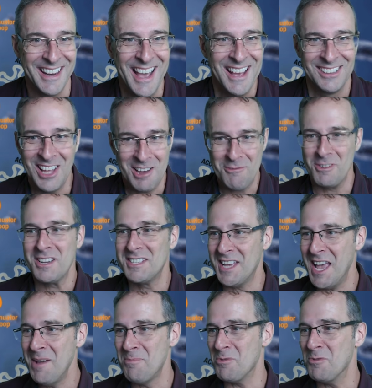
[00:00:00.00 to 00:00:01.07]
Like for
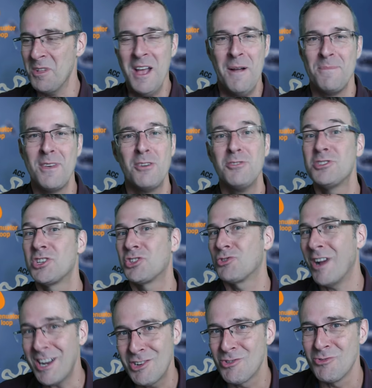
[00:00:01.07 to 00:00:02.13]
example, those
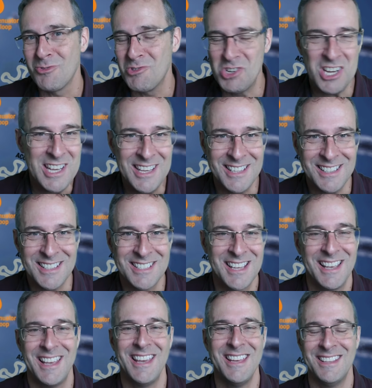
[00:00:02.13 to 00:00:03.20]
structural genes
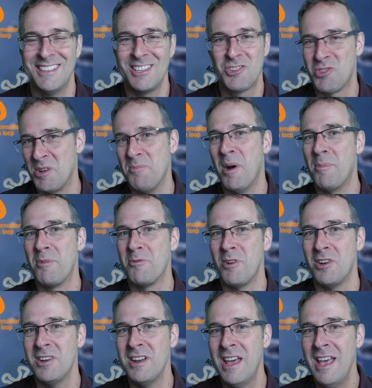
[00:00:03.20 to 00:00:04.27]
in the trip operon,